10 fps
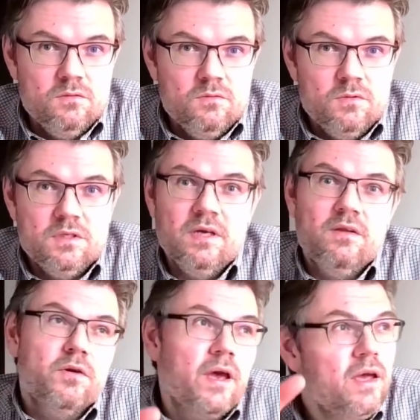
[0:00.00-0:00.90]
We said,
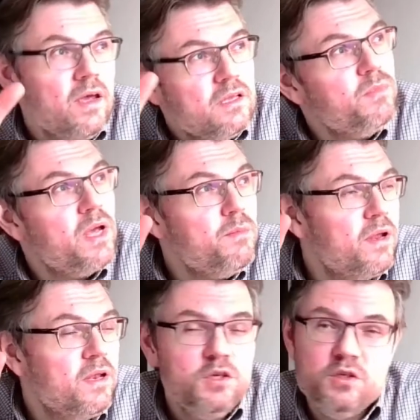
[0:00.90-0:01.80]
okay, it's maybe an
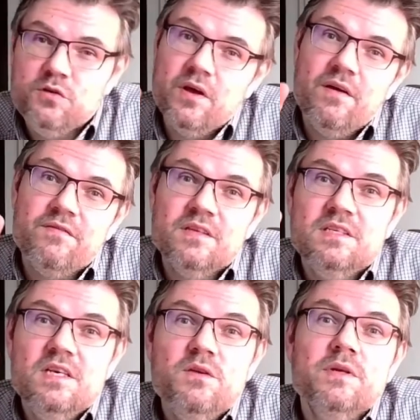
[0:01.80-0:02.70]
issue to have the
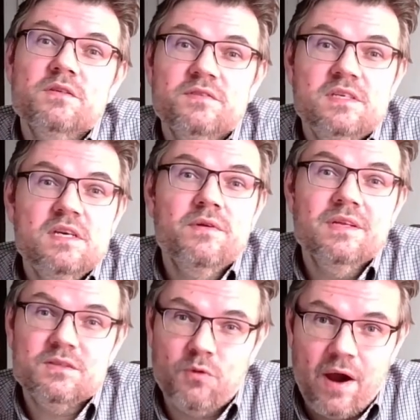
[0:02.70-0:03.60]
sequence of
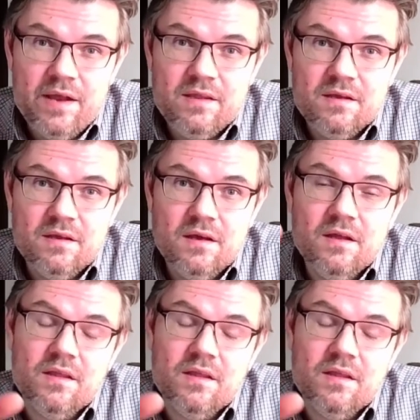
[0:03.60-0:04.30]
signals right, yeah?